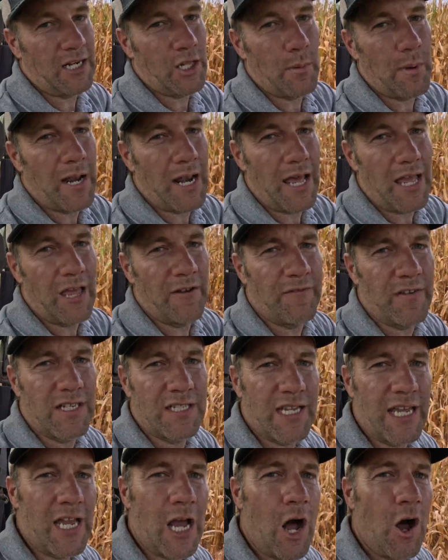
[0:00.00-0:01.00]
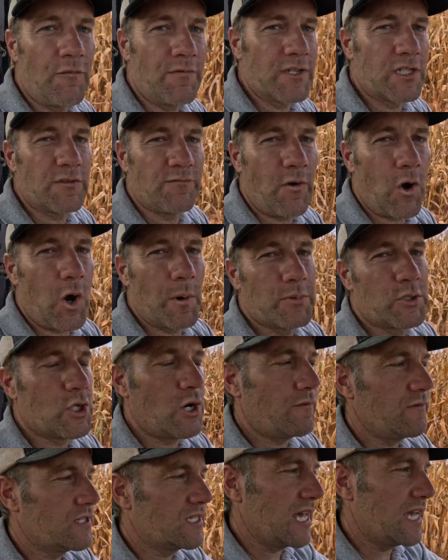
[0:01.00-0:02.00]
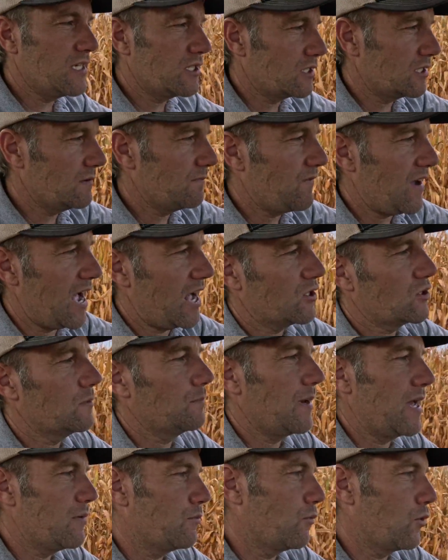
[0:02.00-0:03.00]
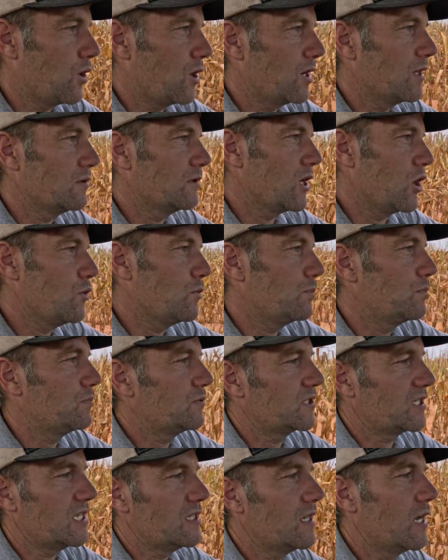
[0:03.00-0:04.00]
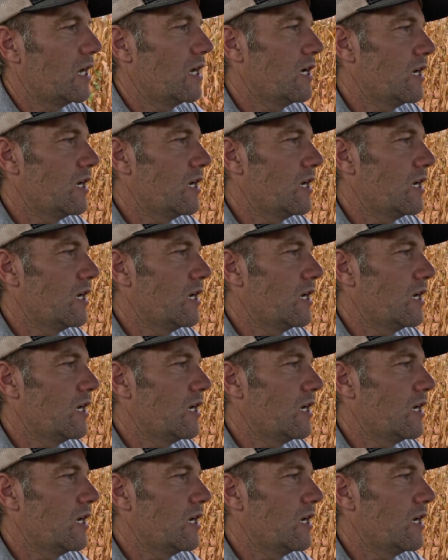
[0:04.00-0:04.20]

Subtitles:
I had to go by the FSA office, Farm Service Agency, file some paperwork, and go see